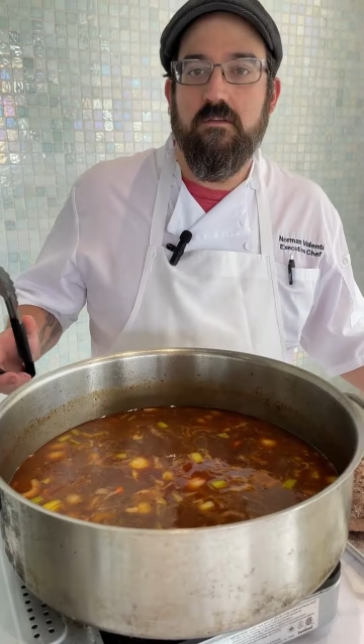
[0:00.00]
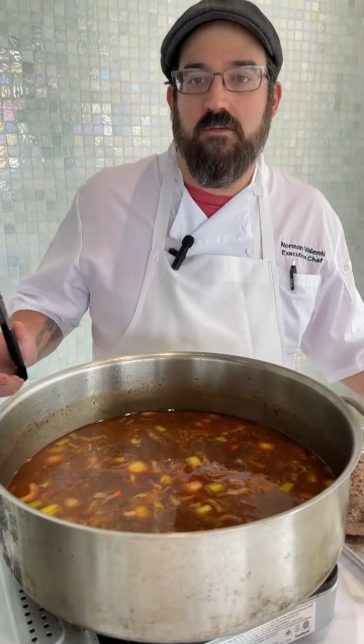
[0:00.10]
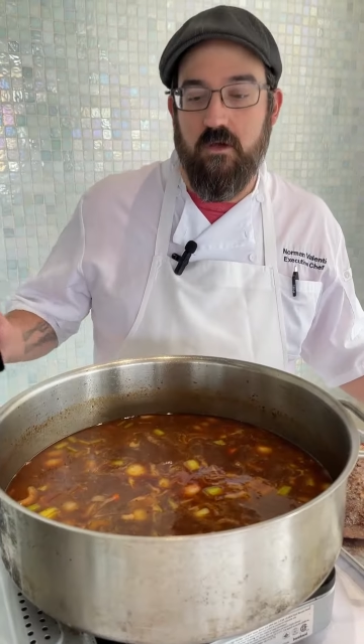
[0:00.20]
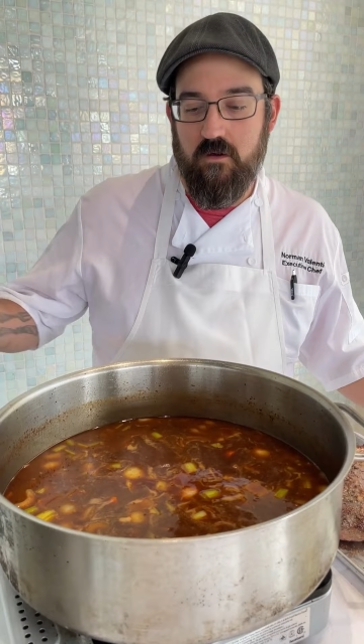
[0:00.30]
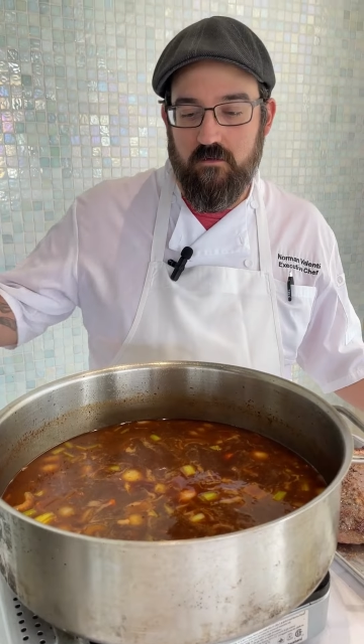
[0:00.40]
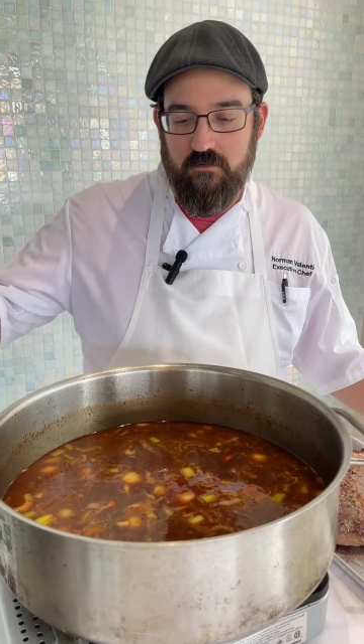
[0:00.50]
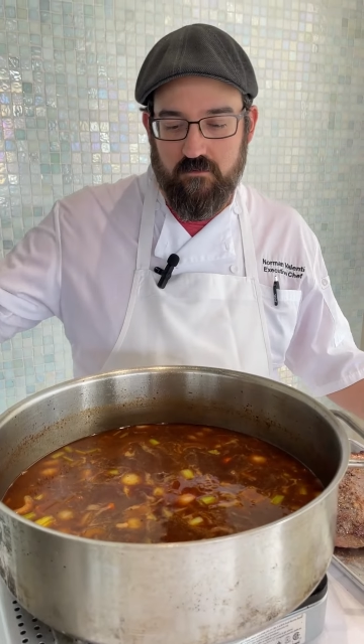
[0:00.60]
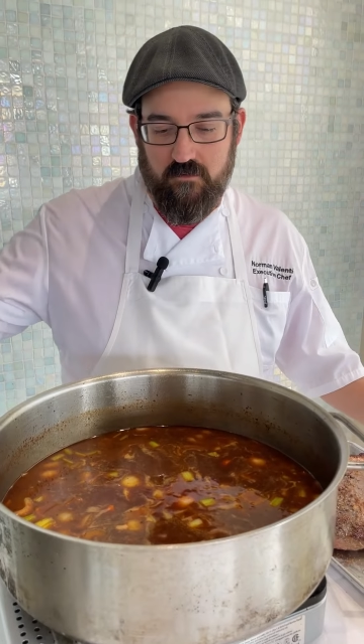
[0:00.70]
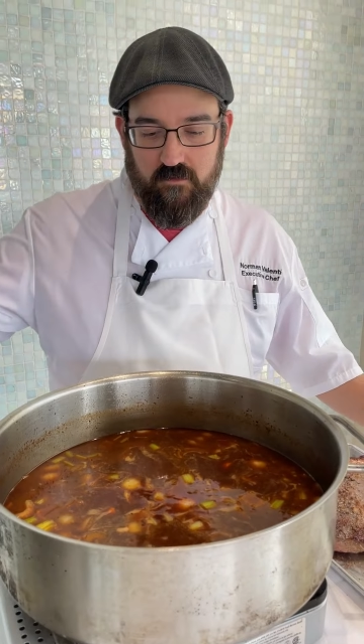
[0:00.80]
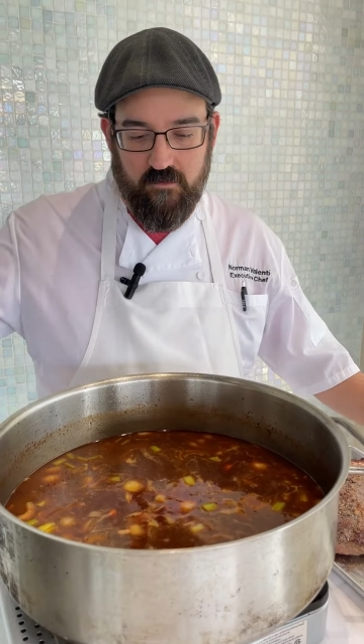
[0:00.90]
So
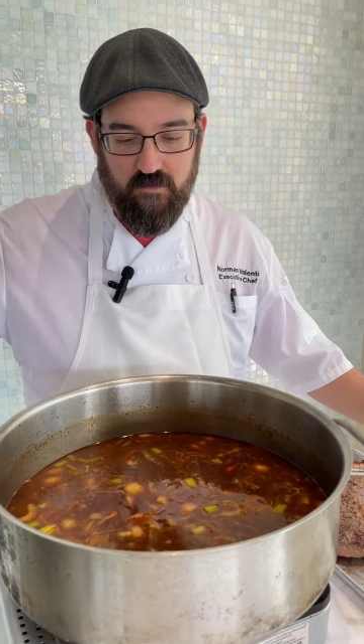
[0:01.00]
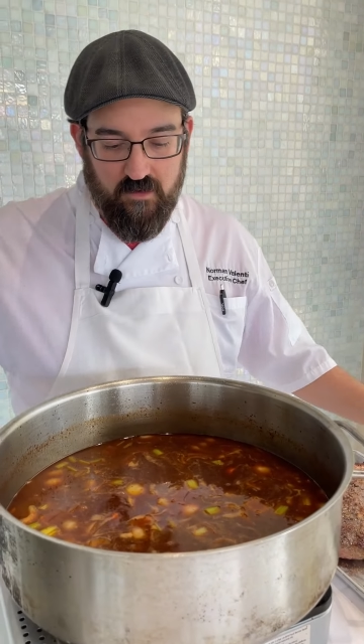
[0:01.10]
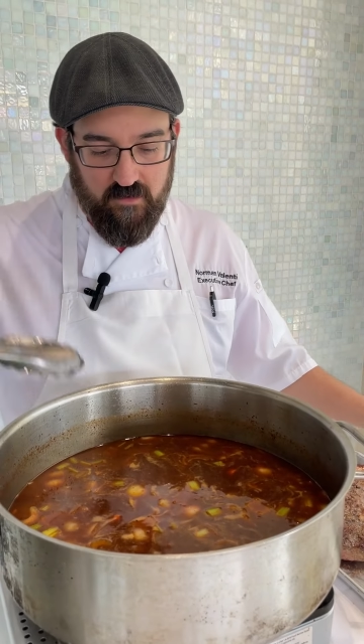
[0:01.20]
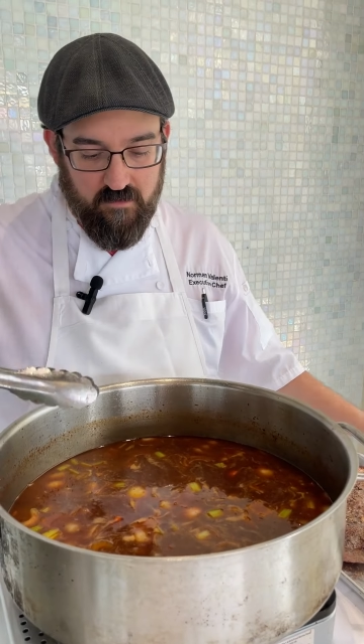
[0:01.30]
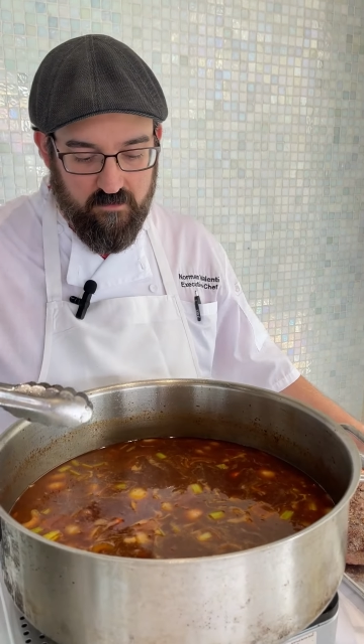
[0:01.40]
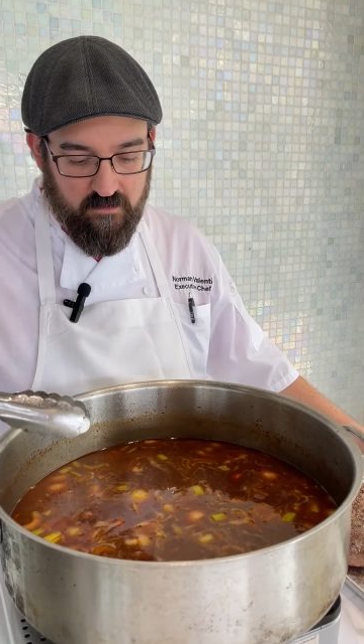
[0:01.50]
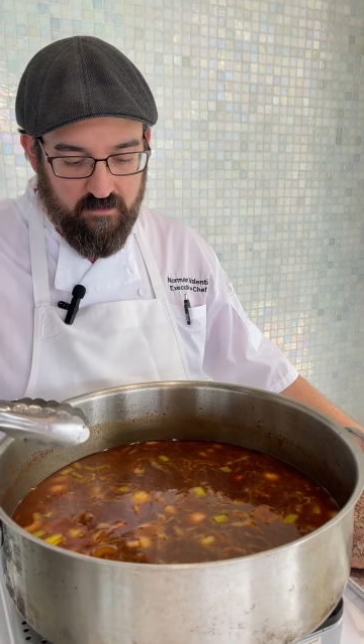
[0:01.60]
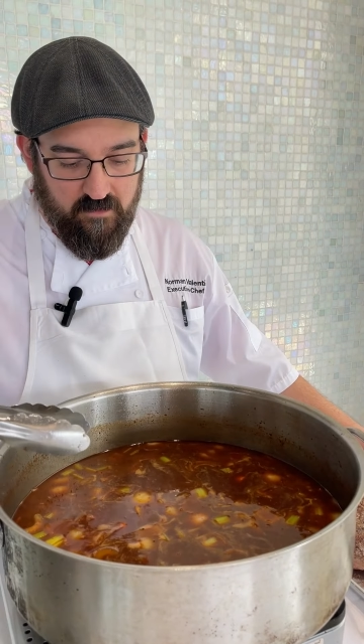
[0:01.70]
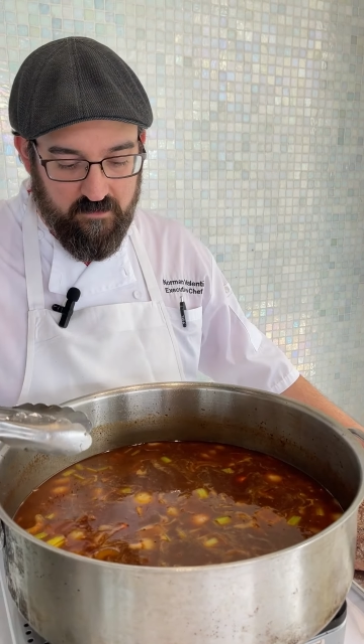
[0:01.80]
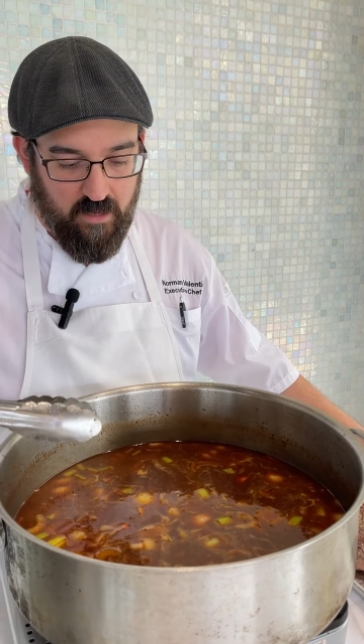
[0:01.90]

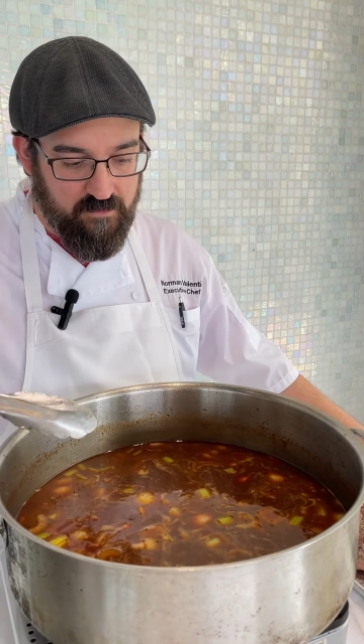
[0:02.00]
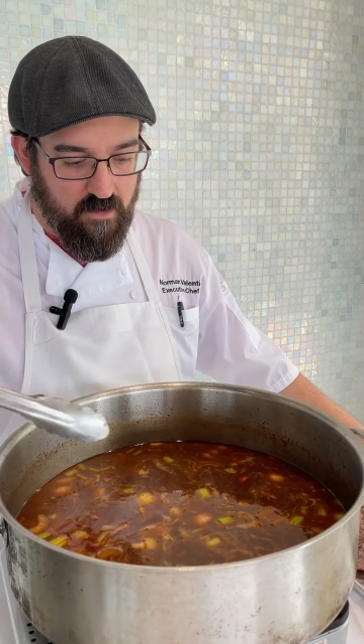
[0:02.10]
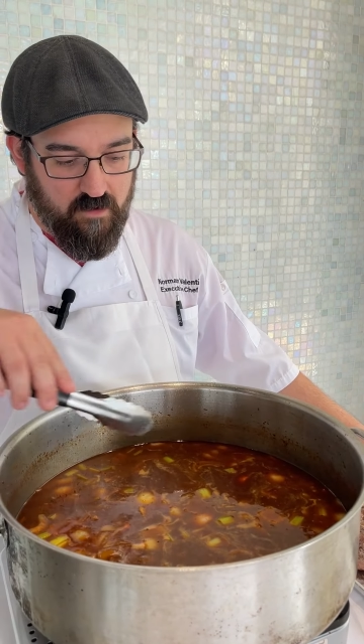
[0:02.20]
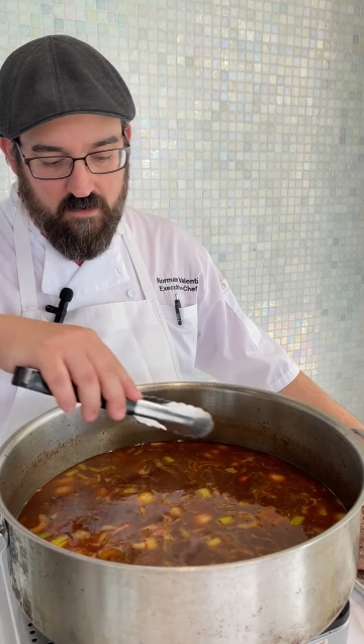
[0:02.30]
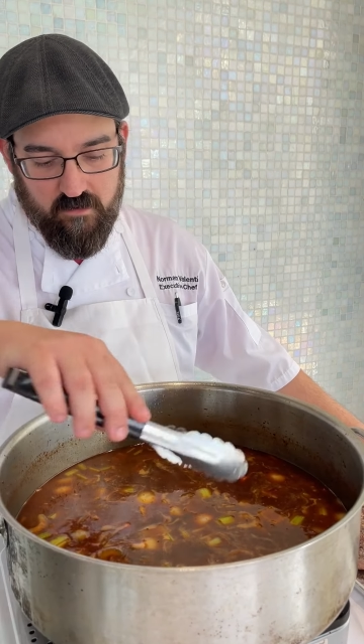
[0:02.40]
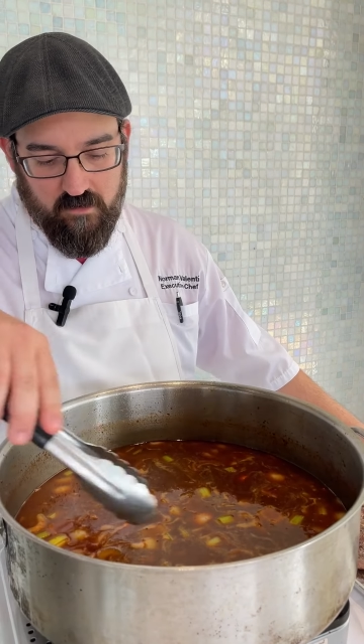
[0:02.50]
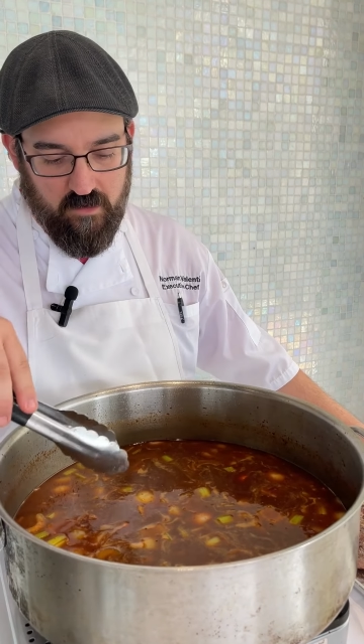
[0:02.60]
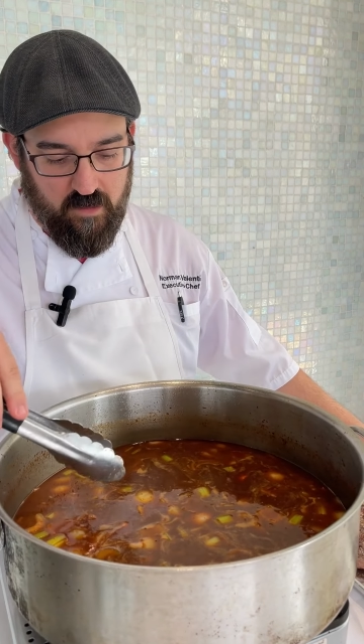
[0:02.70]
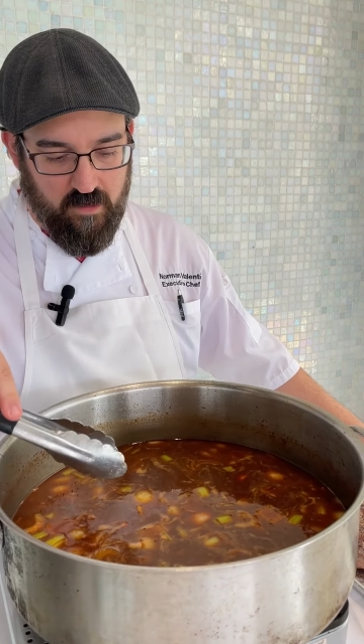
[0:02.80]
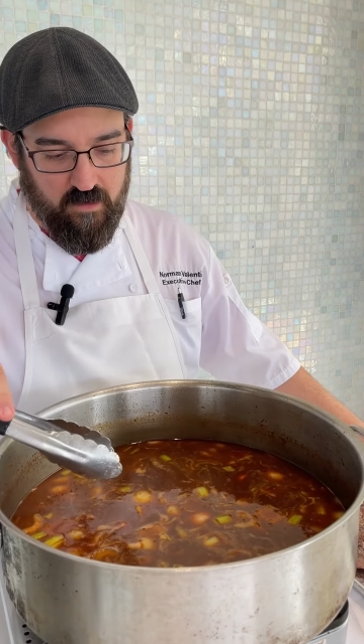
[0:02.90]
now that
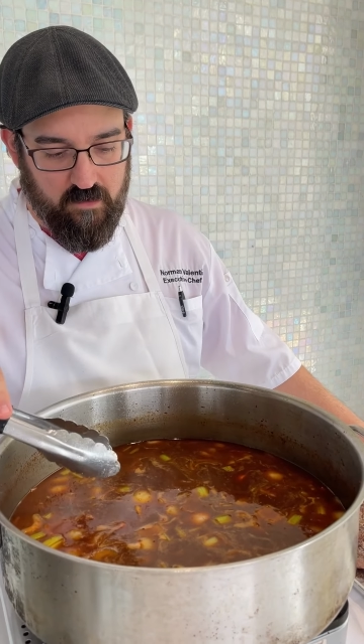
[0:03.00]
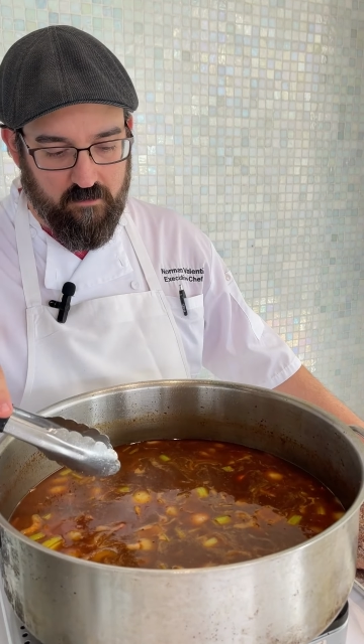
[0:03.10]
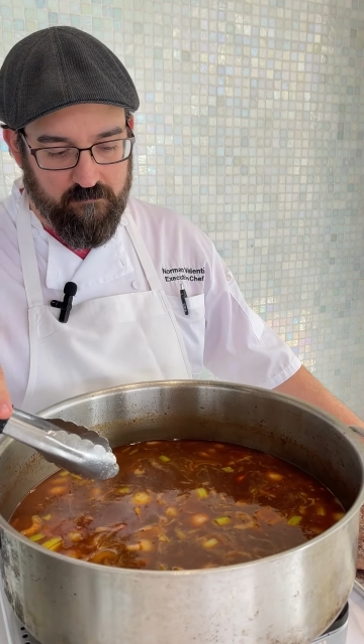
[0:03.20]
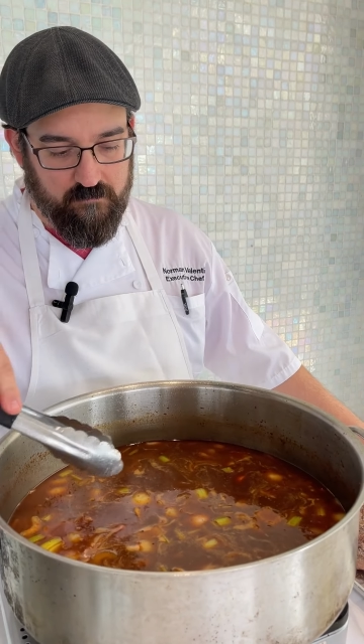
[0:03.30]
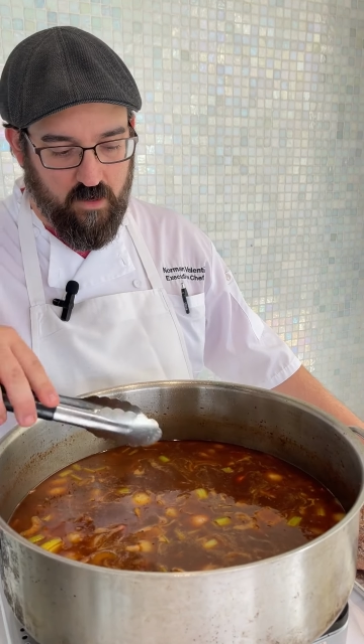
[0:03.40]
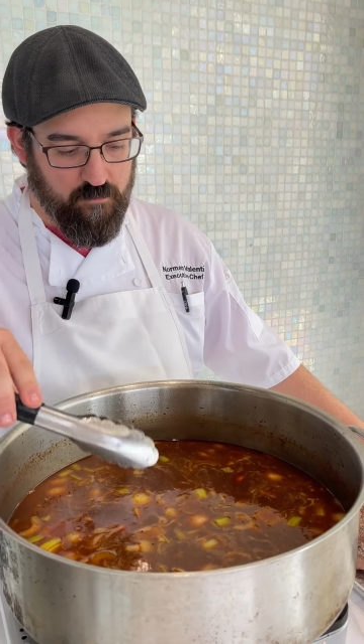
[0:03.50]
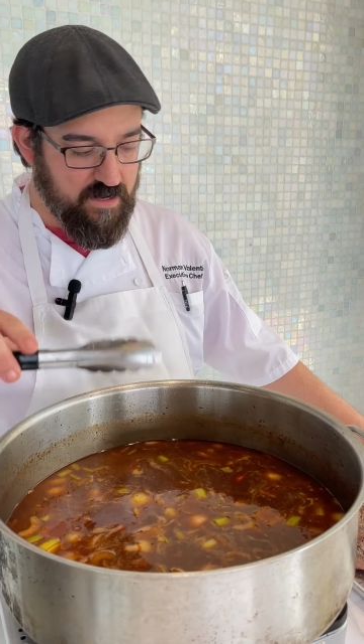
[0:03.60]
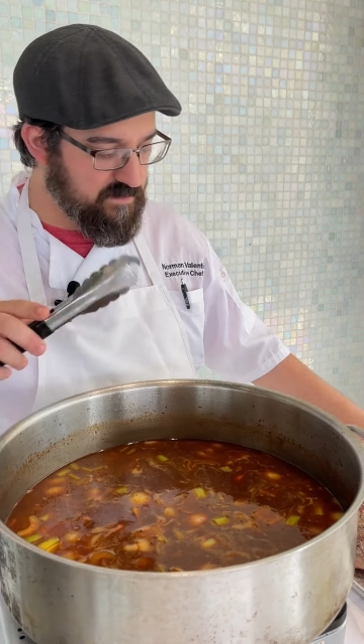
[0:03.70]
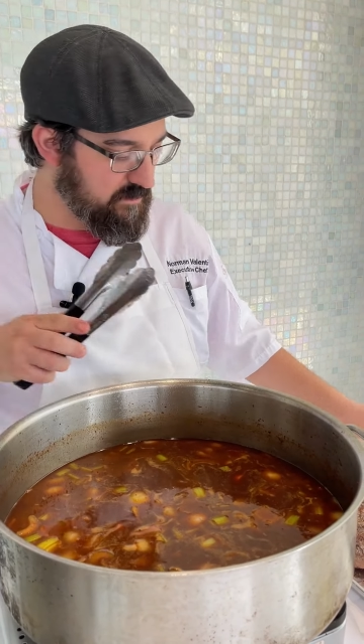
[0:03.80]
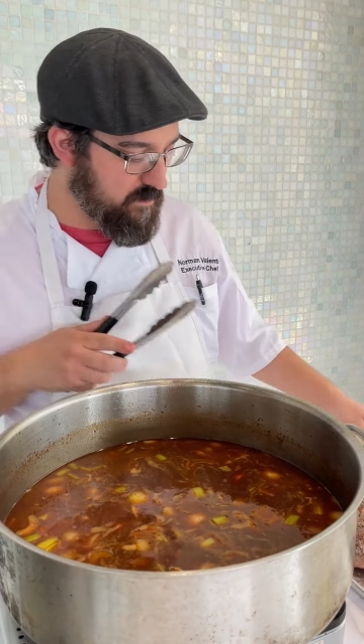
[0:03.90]
our braising